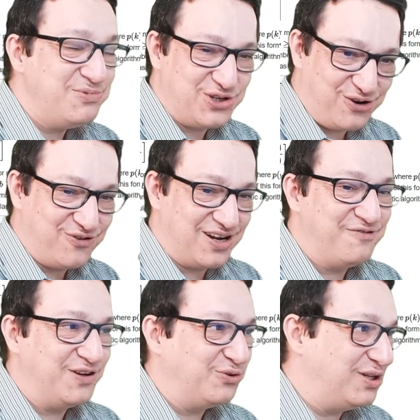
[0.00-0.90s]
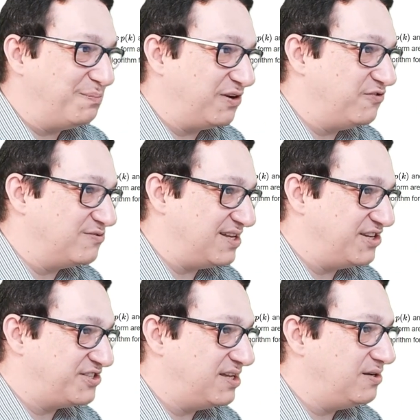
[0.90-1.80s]
so refer to the previous
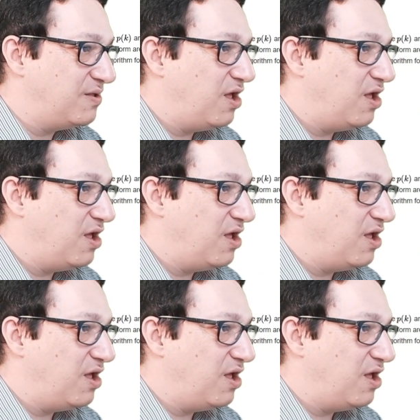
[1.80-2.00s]
lesson.